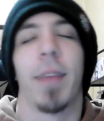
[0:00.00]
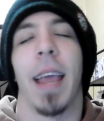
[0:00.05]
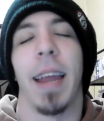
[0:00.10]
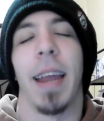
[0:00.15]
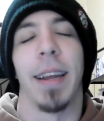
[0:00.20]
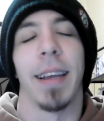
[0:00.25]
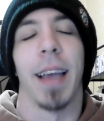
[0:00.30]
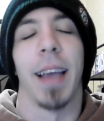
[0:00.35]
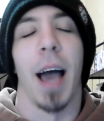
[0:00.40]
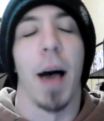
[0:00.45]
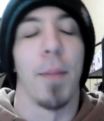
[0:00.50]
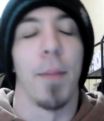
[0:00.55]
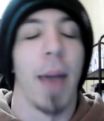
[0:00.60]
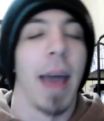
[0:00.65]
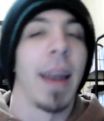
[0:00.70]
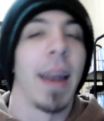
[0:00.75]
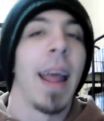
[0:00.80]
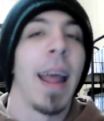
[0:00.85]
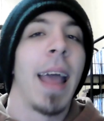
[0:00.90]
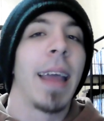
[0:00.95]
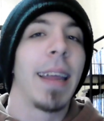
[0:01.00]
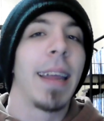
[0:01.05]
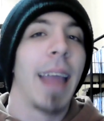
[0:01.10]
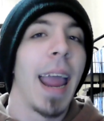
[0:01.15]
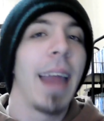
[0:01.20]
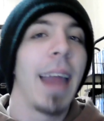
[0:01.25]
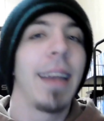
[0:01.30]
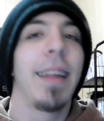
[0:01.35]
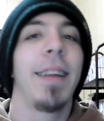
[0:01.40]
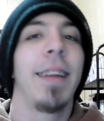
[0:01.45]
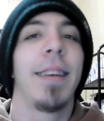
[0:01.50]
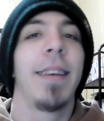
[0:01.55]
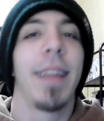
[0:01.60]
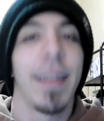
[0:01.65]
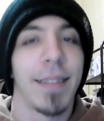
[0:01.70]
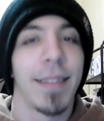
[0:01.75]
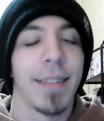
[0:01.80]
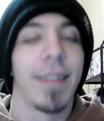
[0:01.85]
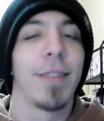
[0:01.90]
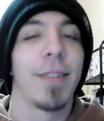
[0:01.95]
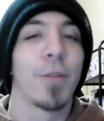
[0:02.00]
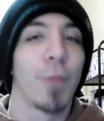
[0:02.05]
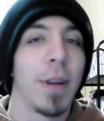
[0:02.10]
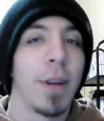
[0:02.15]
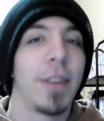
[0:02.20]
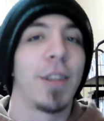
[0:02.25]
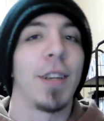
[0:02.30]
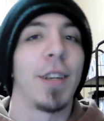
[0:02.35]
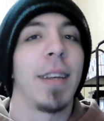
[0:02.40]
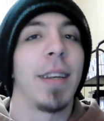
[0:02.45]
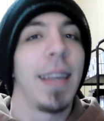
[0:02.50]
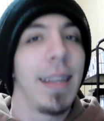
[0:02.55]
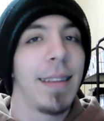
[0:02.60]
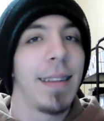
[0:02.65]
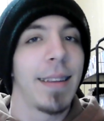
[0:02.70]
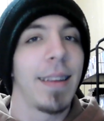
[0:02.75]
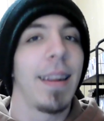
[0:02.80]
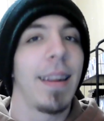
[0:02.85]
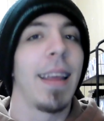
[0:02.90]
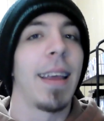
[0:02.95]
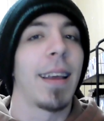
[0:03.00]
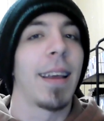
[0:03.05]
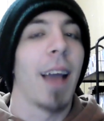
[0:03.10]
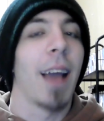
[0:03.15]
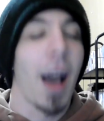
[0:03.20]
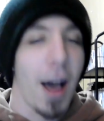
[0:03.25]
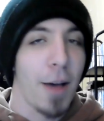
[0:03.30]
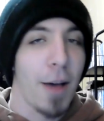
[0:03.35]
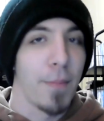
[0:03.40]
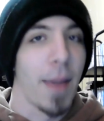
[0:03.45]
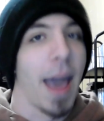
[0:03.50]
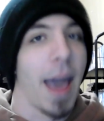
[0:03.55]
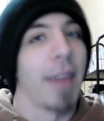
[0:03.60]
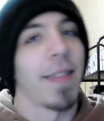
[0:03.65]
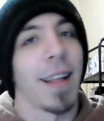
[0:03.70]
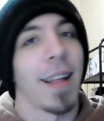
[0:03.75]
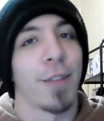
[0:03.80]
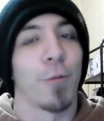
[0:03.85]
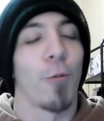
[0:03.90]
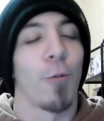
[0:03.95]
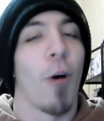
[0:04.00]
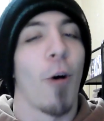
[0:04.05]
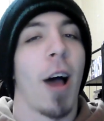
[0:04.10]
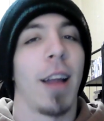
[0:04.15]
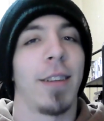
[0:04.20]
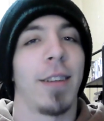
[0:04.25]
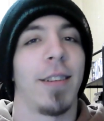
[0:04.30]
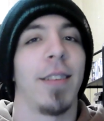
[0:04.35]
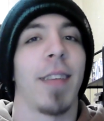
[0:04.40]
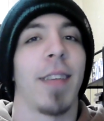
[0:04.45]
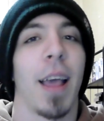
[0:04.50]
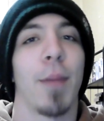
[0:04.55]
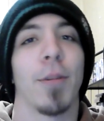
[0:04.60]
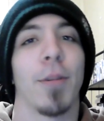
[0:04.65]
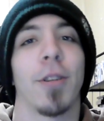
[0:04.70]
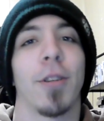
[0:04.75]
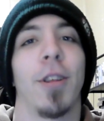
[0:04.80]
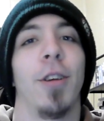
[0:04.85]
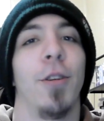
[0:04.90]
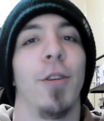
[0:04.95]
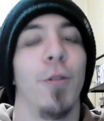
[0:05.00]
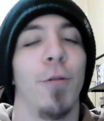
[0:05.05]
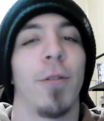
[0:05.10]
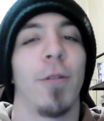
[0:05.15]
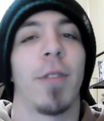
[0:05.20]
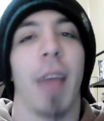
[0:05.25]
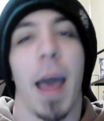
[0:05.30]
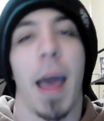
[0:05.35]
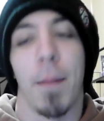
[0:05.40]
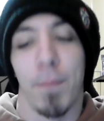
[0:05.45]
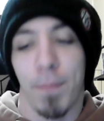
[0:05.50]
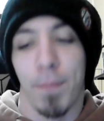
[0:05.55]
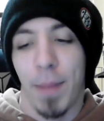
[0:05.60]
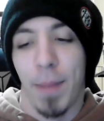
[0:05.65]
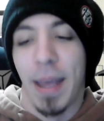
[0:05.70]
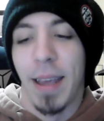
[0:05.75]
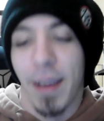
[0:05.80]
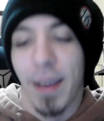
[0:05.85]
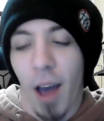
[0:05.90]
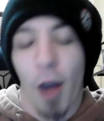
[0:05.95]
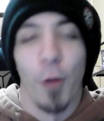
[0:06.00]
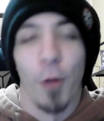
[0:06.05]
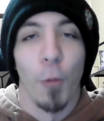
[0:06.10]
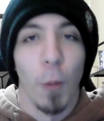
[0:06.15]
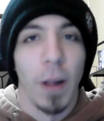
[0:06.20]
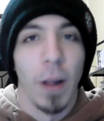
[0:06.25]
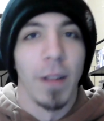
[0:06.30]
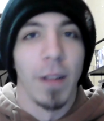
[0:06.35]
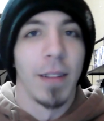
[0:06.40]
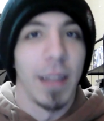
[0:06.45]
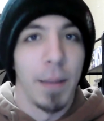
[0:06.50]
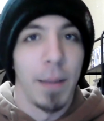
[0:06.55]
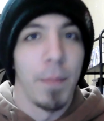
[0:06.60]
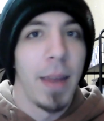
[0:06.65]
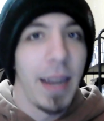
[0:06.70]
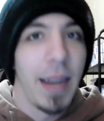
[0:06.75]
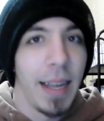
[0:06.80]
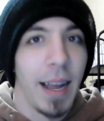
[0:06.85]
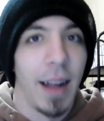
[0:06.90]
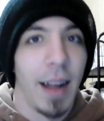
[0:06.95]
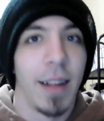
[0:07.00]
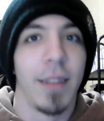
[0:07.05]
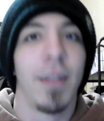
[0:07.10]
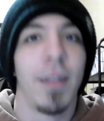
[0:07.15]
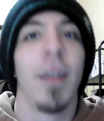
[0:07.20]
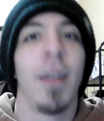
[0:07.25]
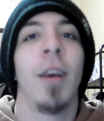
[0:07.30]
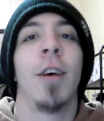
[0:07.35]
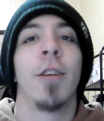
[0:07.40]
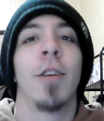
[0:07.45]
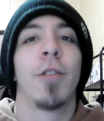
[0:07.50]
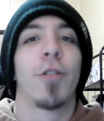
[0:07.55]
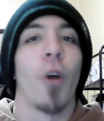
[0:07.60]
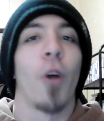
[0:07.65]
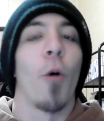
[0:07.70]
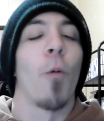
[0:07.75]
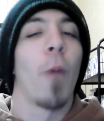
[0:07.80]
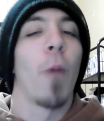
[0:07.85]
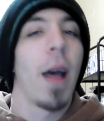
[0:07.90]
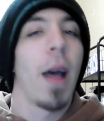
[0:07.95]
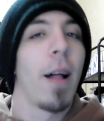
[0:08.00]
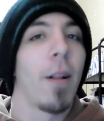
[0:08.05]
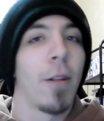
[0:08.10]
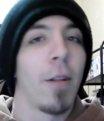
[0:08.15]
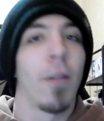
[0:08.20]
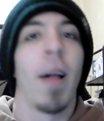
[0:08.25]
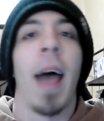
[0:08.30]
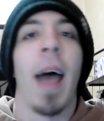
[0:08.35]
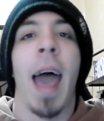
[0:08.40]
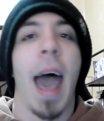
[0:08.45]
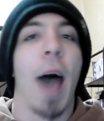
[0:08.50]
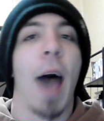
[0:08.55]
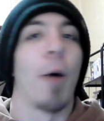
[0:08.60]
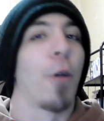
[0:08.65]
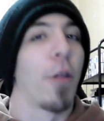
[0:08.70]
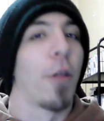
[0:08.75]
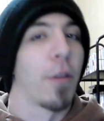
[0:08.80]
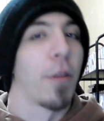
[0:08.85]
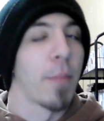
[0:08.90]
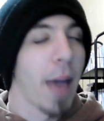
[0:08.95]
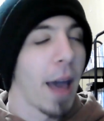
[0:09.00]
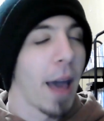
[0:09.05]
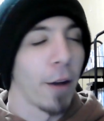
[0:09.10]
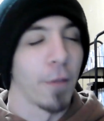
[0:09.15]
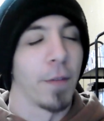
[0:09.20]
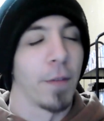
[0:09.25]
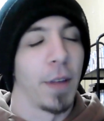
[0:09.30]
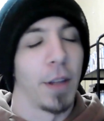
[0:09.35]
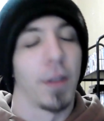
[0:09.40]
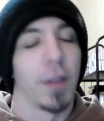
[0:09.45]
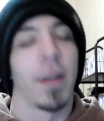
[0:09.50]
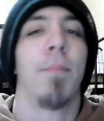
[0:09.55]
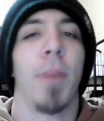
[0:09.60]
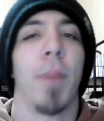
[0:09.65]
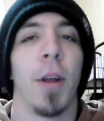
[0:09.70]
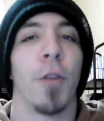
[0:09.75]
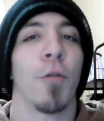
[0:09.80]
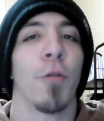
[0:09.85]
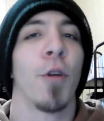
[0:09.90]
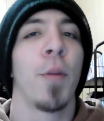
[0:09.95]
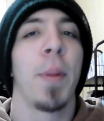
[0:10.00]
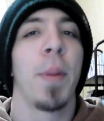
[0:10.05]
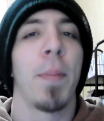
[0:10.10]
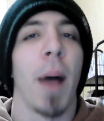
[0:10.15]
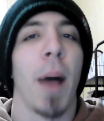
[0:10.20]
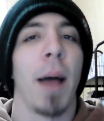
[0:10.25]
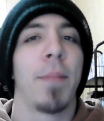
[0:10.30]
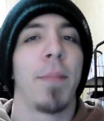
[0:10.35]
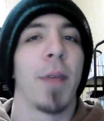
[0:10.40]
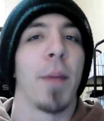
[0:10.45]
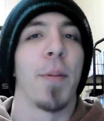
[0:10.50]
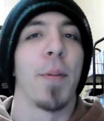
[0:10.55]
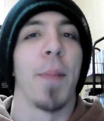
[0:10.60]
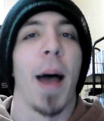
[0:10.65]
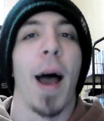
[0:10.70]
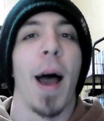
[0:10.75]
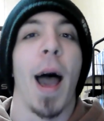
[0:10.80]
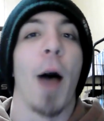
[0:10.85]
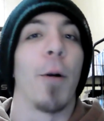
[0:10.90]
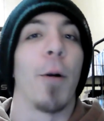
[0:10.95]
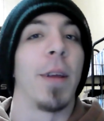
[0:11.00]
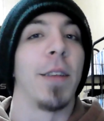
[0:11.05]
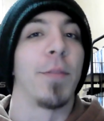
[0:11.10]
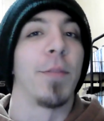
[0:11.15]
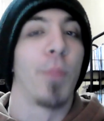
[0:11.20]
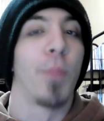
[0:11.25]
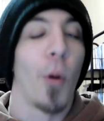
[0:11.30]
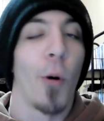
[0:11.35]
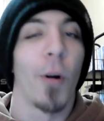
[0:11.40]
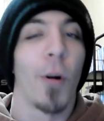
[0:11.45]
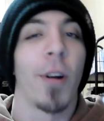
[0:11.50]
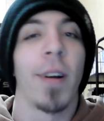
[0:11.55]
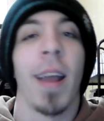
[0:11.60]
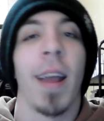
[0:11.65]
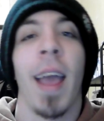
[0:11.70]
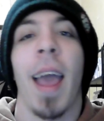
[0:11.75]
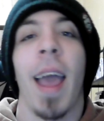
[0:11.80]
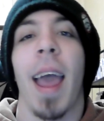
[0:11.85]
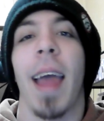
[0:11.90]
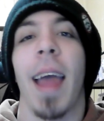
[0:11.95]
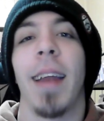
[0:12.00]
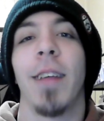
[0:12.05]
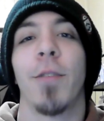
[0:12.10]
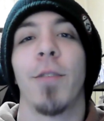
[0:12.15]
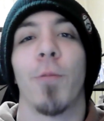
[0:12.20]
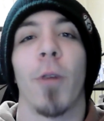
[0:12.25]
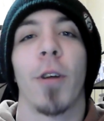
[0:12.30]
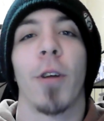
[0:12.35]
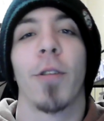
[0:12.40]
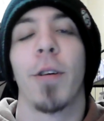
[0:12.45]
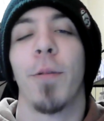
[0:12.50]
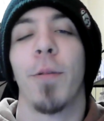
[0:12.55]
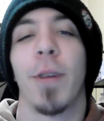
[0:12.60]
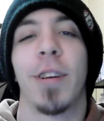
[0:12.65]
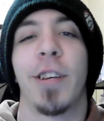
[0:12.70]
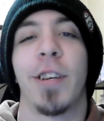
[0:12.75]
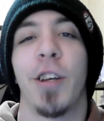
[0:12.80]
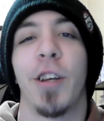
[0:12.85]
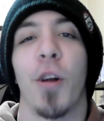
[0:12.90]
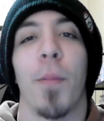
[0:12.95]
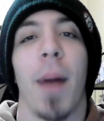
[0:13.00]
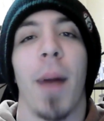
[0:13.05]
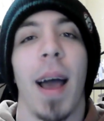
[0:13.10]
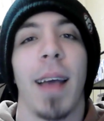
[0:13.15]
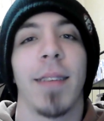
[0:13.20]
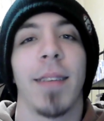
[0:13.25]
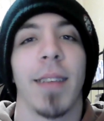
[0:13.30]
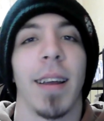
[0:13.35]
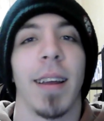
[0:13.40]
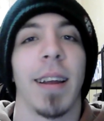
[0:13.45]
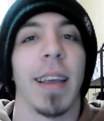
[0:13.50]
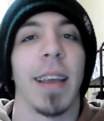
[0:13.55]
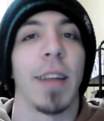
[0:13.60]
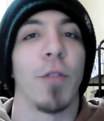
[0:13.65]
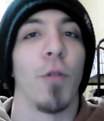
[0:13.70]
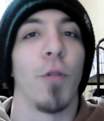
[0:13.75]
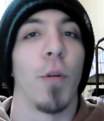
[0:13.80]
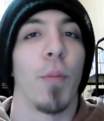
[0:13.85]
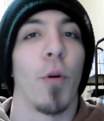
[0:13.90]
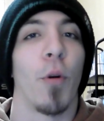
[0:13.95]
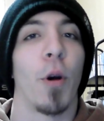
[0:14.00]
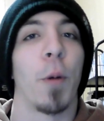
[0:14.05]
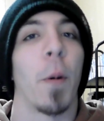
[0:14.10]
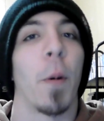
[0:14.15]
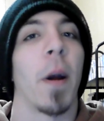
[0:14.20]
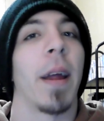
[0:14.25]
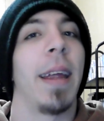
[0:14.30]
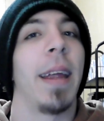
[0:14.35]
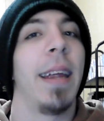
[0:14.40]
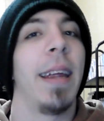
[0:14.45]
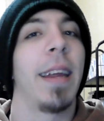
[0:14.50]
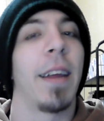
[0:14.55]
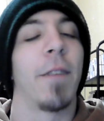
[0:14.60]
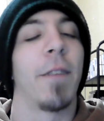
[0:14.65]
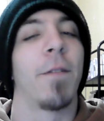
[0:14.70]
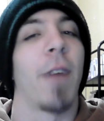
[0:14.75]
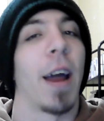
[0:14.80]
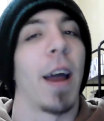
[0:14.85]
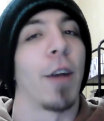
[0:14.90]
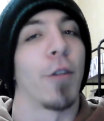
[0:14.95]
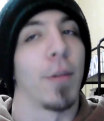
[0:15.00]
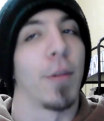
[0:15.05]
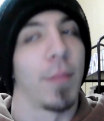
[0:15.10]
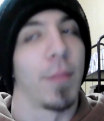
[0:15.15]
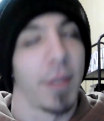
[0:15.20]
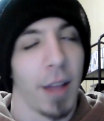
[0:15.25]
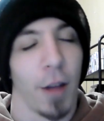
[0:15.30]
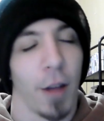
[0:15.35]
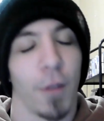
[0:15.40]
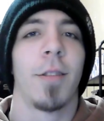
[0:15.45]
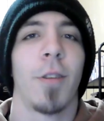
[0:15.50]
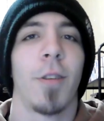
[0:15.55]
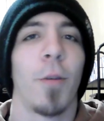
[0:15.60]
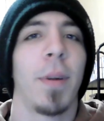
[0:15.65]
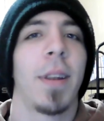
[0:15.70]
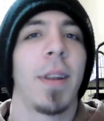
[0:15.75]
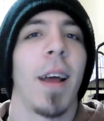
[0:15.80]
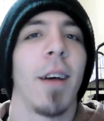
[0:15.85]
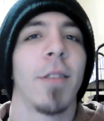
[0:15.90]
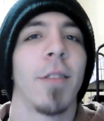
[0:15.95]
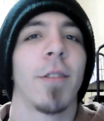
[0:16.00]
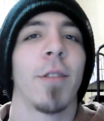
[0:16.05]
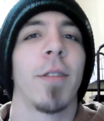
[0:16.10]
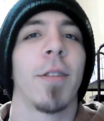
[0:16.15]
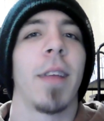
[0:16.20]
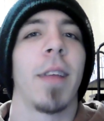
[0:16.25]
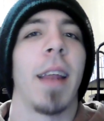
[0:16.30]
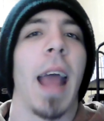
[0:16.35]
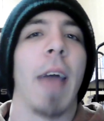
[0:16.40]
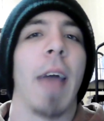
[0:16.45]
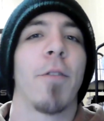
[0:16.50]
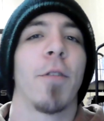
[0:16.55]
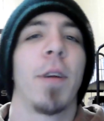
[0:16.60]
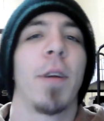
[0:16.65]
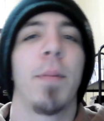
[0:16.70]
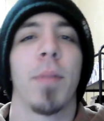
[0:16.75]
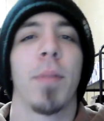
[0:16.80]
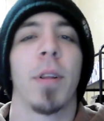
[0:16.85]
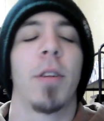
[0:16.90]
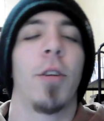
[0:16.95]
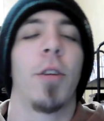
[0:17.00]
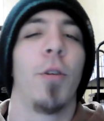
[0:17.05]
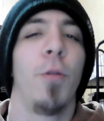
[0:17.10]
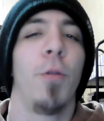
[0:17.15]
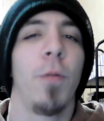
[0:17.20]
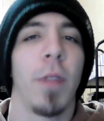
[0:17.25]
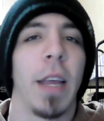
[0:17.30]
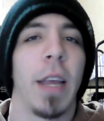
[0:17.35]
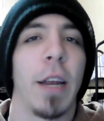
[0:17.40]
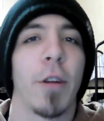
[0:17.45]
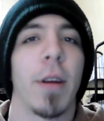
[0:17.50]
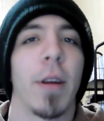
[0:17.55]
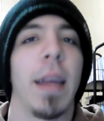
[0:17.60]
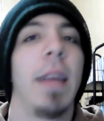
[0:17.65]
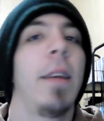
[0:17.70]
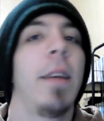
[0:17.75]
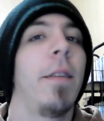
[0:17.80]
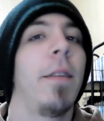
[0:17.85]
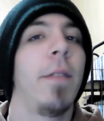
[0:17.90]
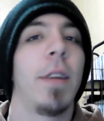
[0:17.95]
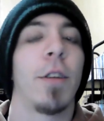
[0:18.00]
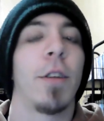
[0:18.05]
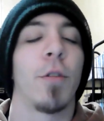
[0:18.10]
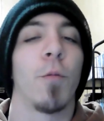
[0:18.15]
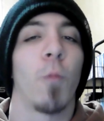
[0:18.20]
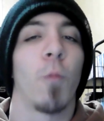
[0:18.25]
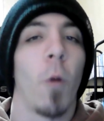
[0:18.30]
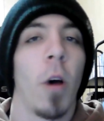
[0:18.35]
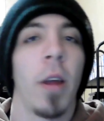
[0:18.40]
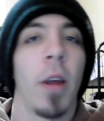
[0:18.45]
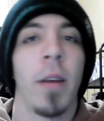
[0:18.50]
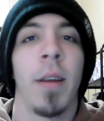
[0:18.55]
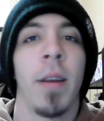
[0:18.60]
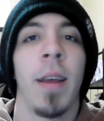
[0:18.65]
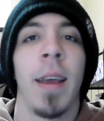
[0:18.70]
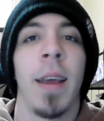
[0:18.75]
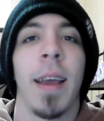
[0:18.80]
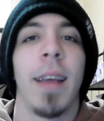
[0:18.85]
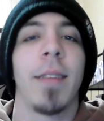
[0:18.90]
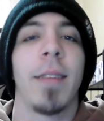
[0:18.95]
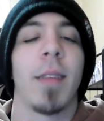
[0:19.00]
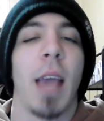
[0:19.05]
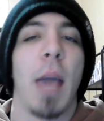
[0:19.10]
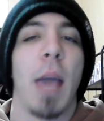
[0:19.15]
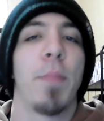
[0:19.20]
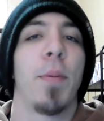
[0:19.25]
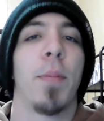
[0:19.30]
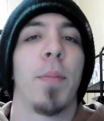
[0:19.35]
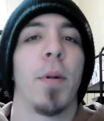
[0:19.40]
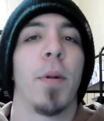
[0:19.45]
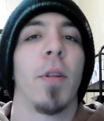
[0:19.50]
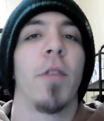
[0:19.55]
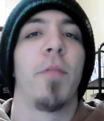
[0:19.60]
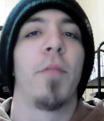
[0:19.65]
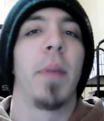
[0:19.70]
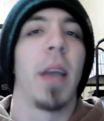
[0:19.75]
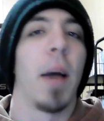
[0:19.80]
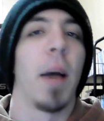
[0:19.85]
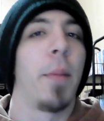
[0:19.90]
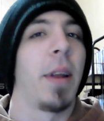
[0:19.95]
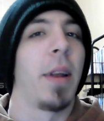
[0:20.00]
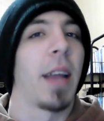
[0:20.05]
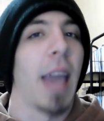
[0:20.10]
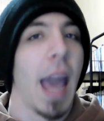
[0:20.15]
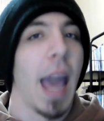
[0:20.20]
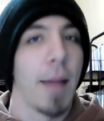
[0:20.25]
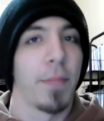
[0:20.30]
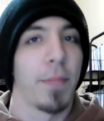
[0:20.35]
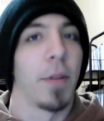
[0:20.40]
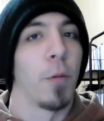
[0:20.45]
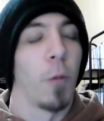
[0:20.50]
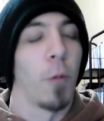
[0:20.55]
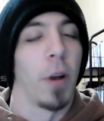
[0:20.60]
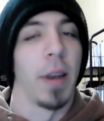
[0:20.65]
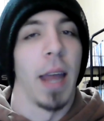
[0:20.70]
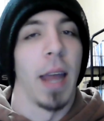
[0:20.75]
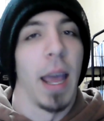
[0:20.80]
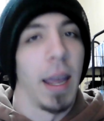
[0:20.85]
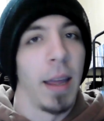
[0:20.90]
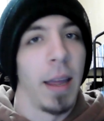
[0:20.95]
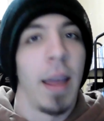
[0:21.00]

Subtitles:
Gaining distance when she needs it in combat. That's why she's able to use that big unwieldy minigun so well out on the battlefield. But Narumi pipes up about how he's bored, and he's wondering when Shinomiya's going to get to a point where he can fight her himself. So he tells her that every platoon leader in Division 1 is capable of becoming a captain one day.